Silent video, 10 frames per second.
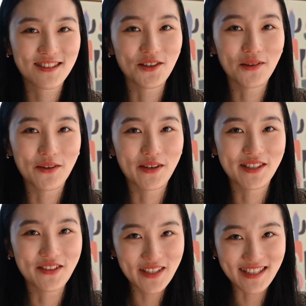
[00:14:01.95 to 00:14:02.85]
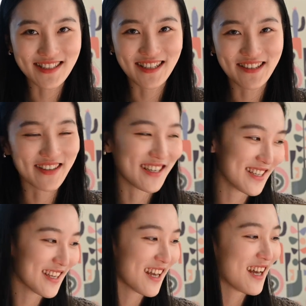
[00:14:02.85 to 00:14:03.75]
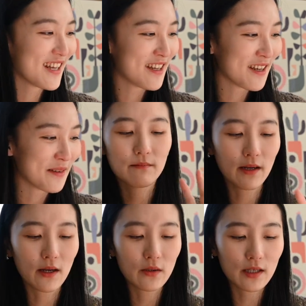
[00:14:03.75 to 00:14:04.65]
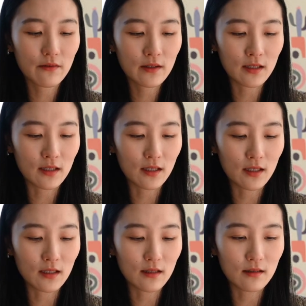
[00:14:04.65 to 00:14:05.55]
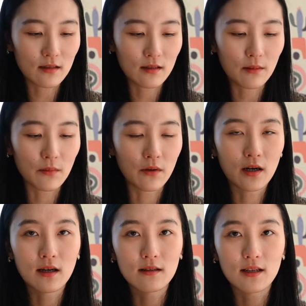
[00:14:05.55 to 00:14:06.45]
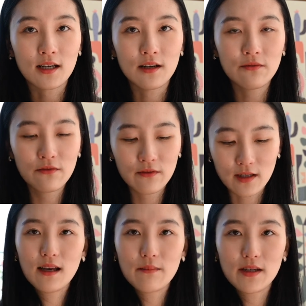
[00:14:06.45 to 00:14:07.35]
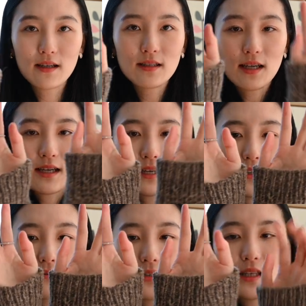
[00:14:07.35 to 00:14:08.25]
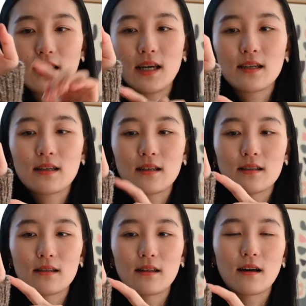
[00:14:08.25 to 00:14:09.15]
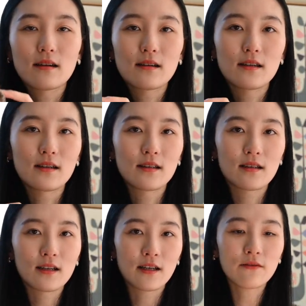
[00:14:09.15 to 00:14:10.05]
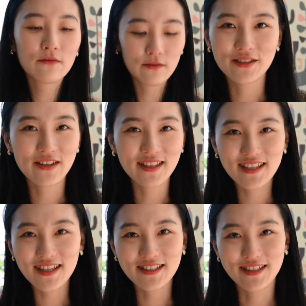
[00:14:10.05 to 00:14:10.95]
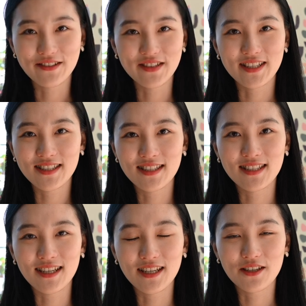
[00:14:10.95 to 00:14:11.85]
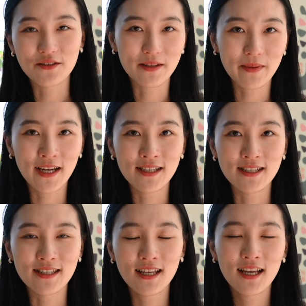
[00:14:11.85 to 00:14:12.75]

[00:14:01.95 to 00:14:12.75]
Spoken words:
No one will notice it, right? But I will definitely knit more on the cuff, because I really like the longer cuff. So I think in general this is a great pattern.